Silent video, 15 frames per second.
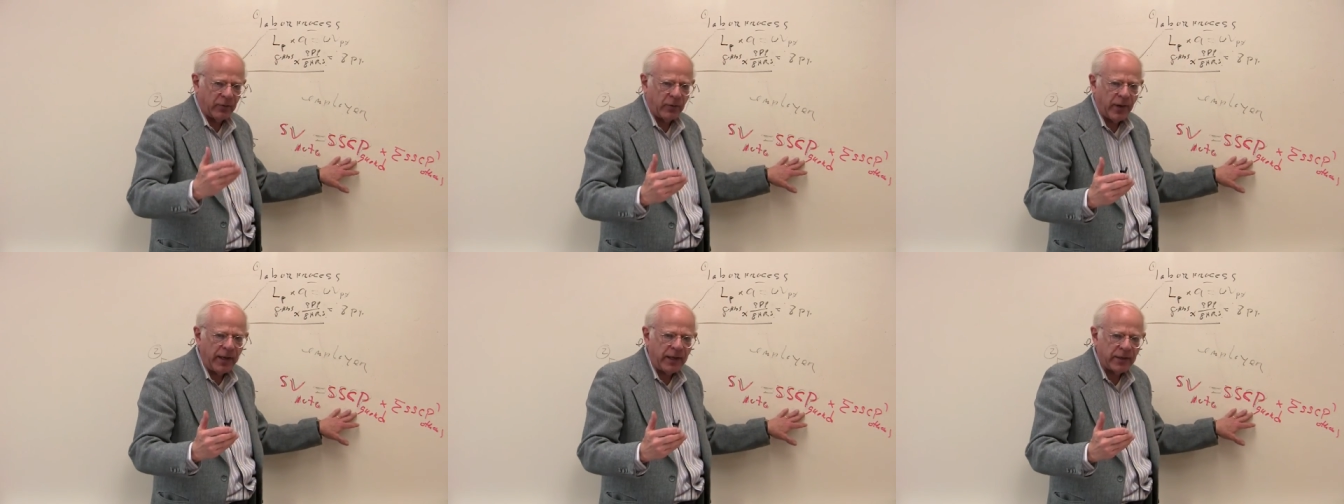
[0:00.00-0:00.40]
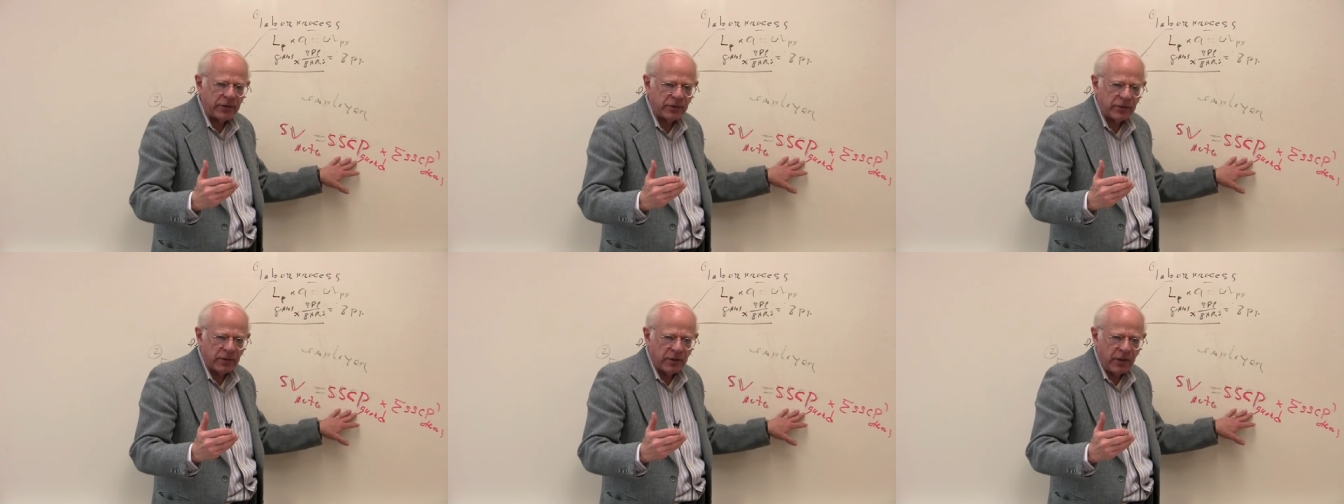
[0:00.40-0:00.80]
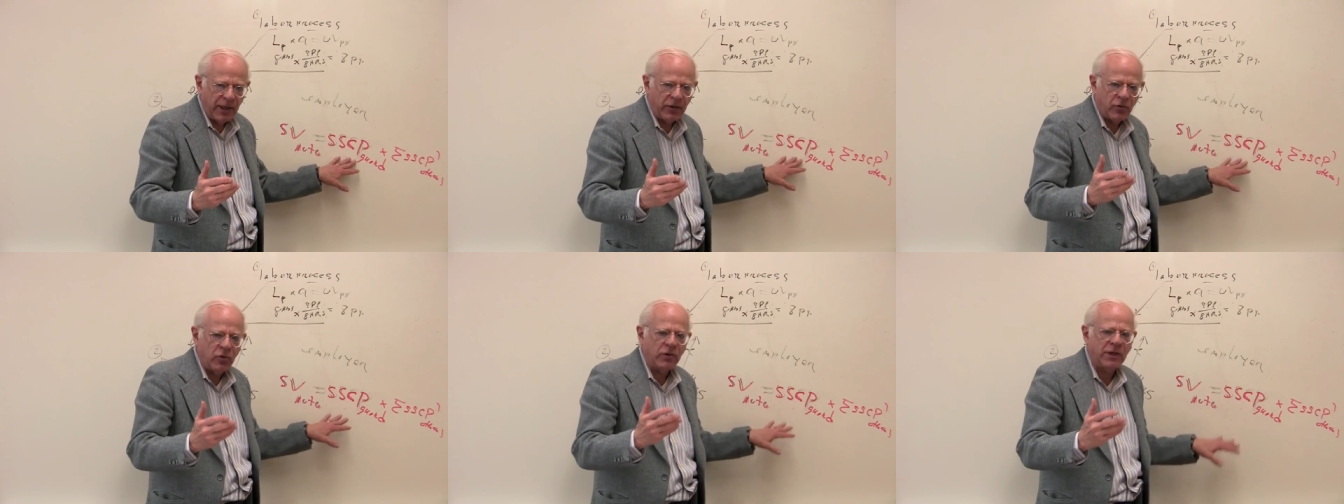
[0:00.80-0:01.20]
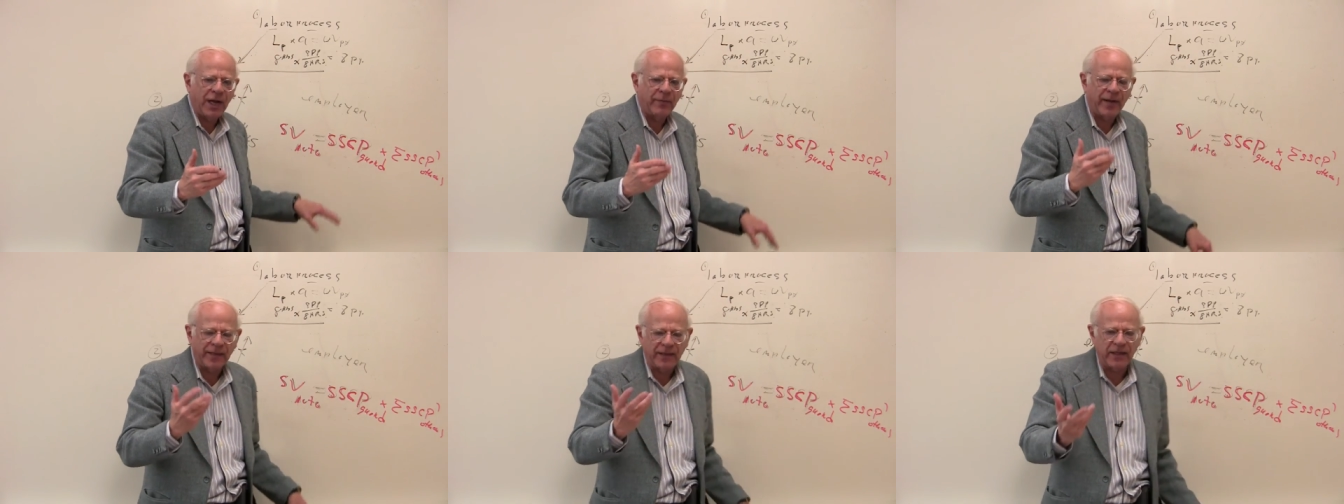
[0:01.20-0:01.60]
wage, it could
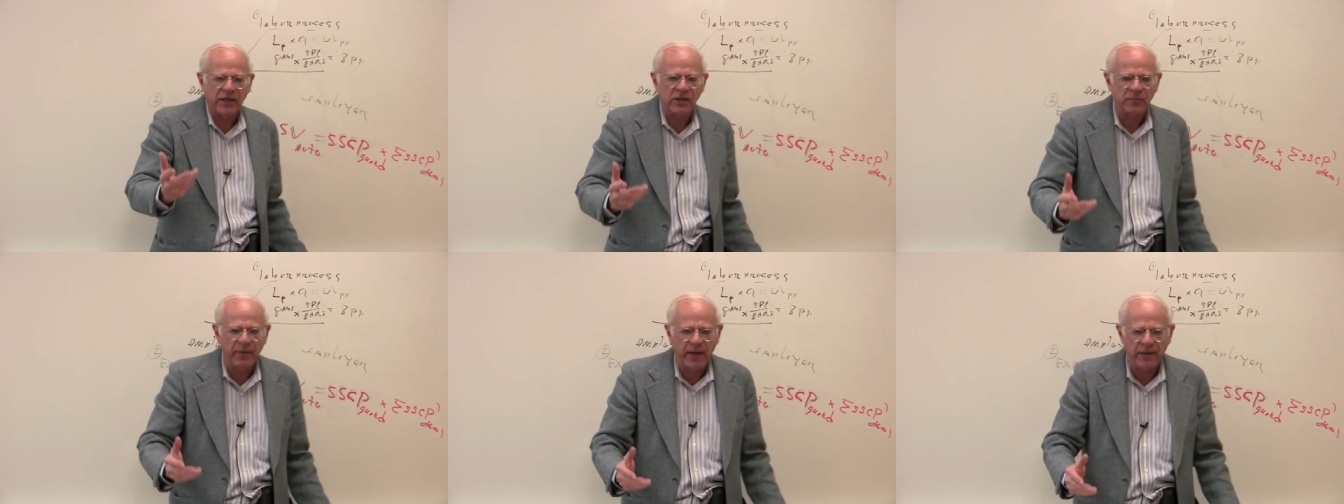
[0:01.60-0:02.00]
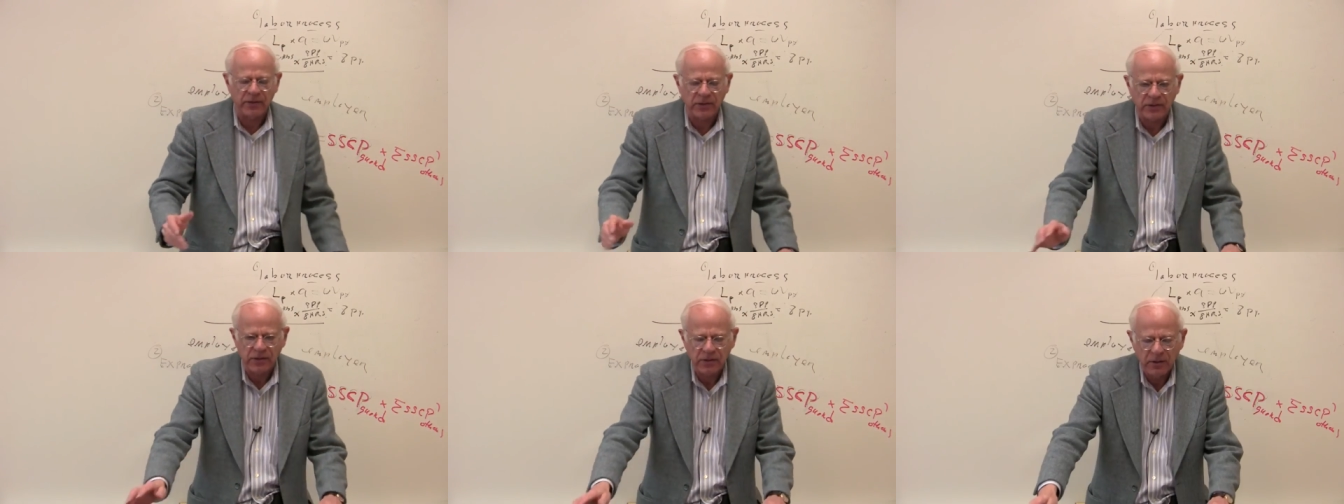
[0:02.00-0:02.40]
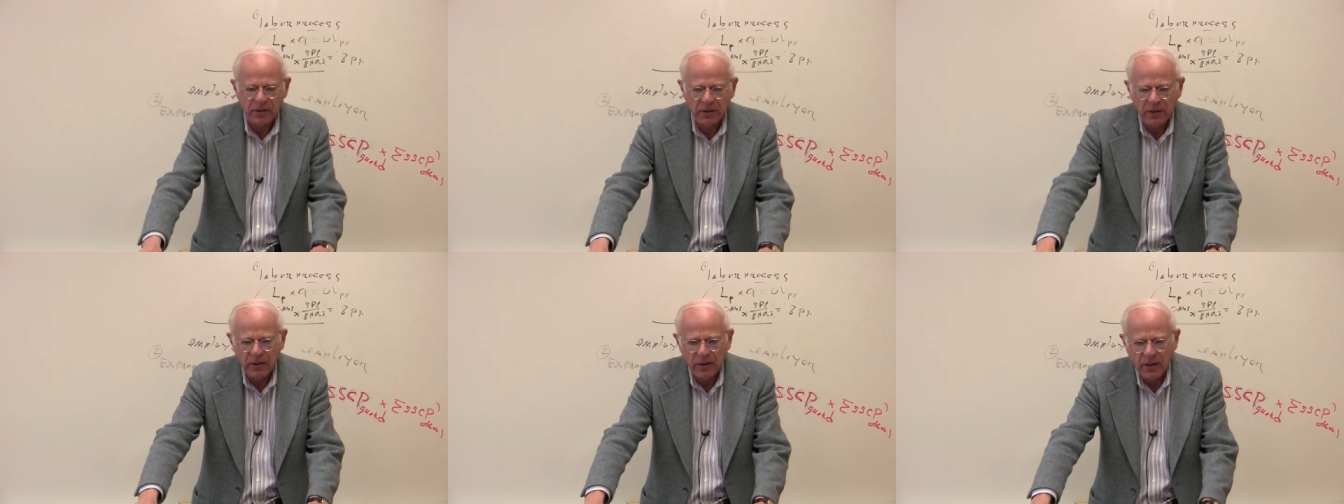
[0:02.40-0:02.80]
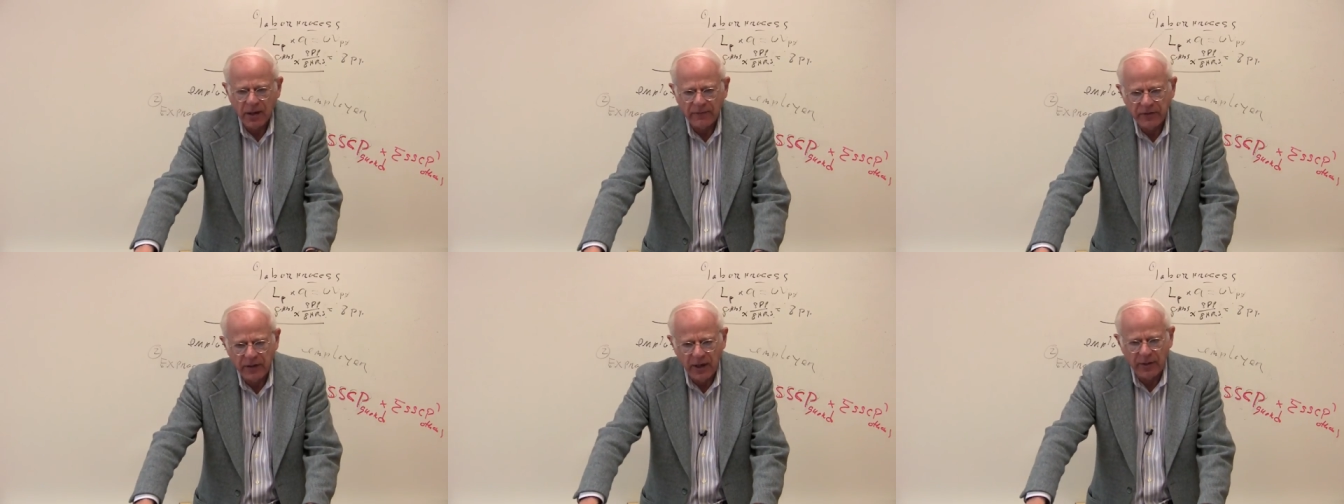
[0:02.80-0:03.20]
come at the expense
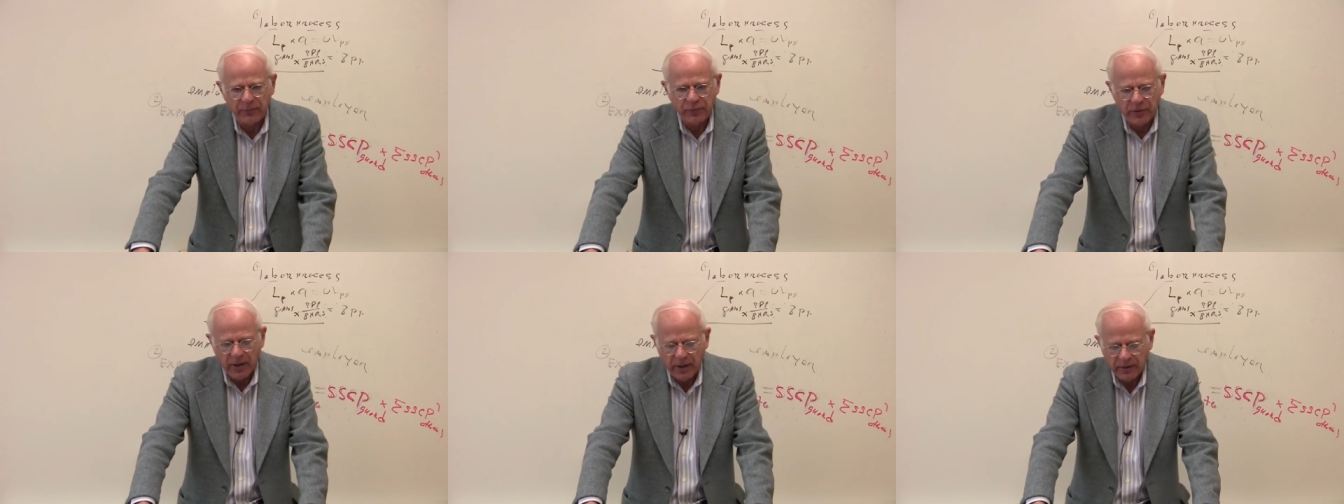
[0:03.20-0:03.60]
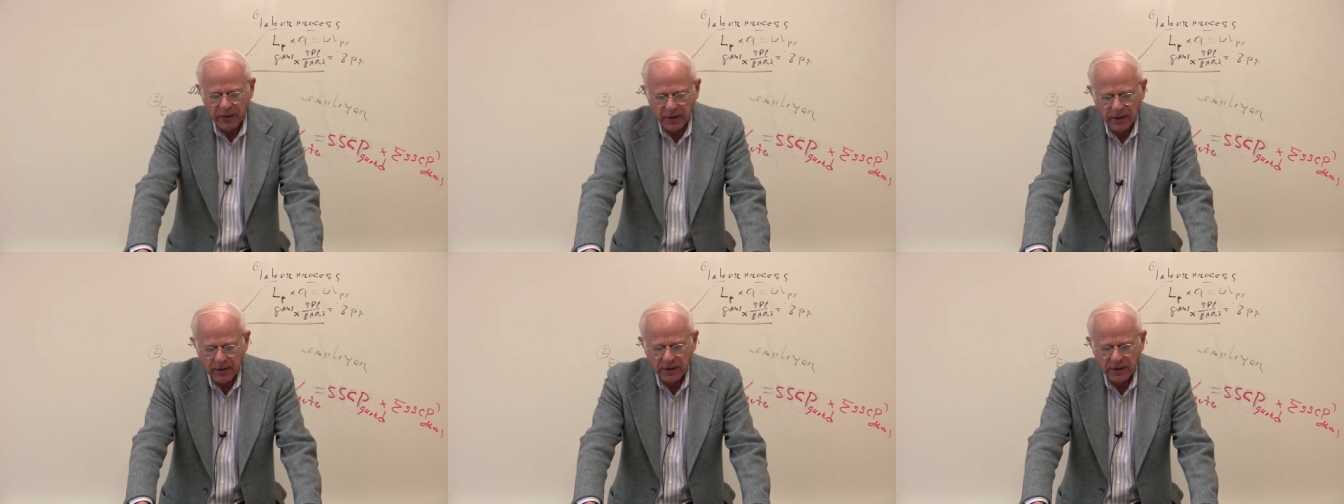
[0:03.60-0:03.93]
of the unproductive.